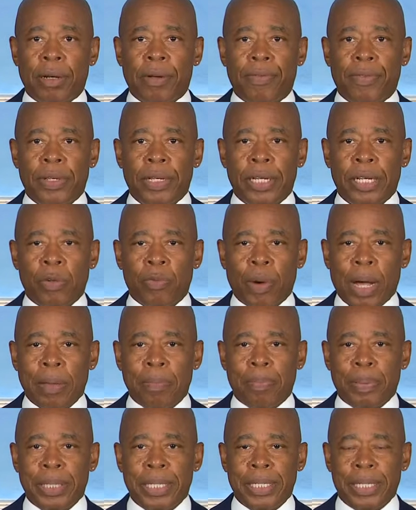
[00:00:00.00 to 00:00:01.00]
of the
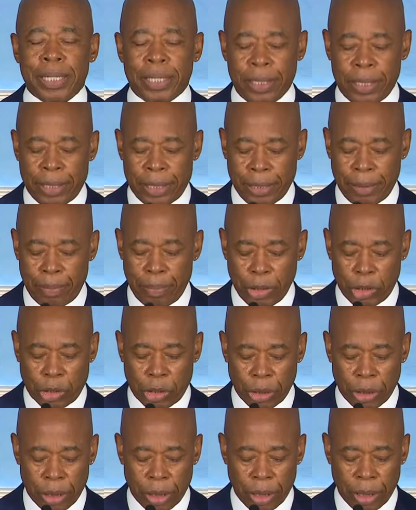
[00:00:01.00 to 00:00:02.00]
NYPD
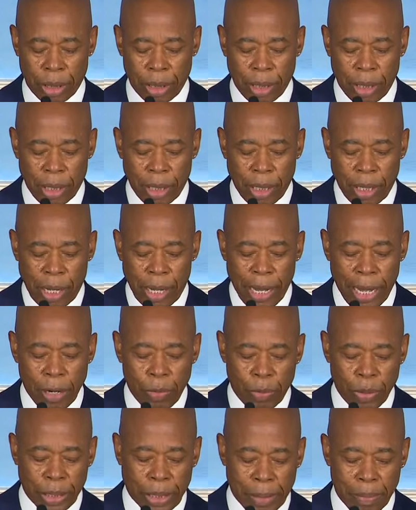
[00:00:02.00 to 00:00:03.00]
Commissioner
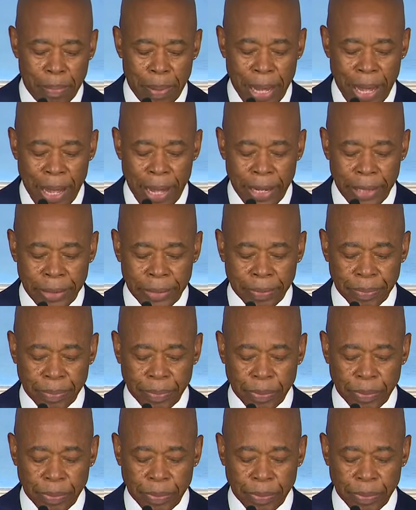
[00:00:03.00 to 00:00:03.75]
Edward Caban